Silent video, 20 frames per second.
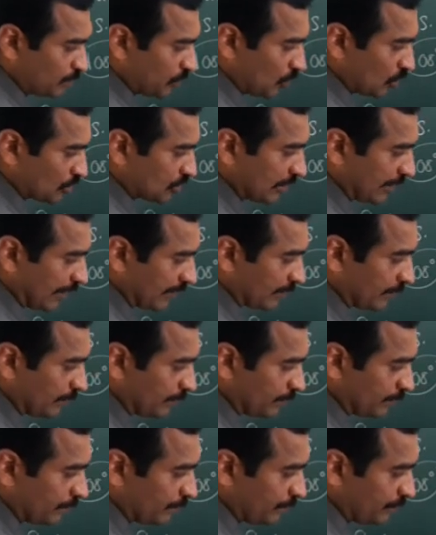portion,
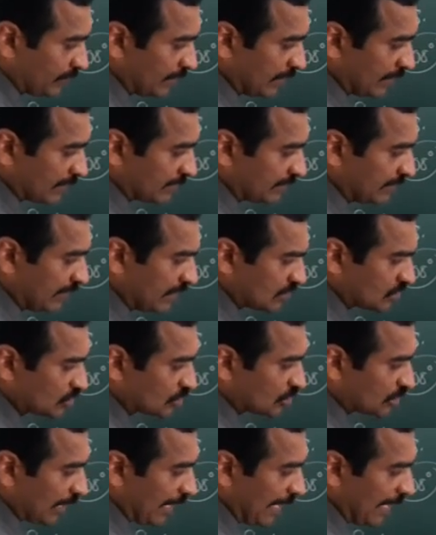this
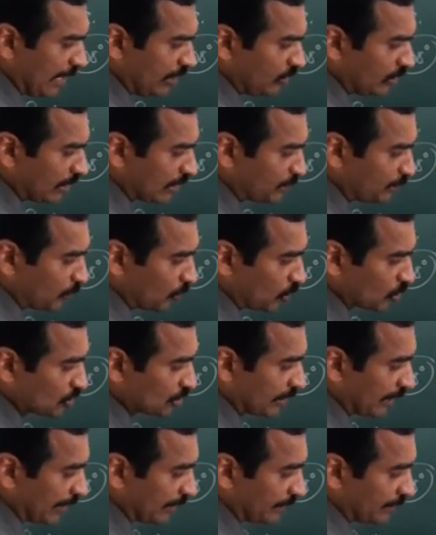triangular
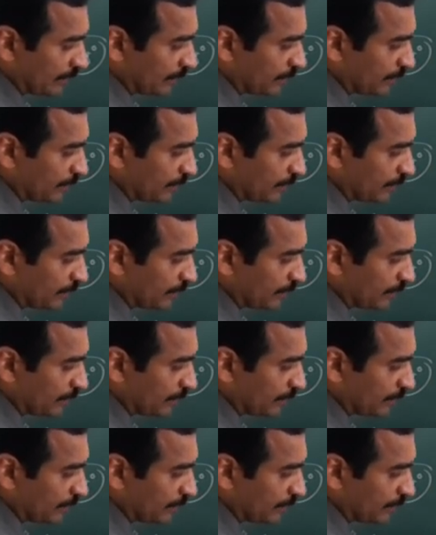portion,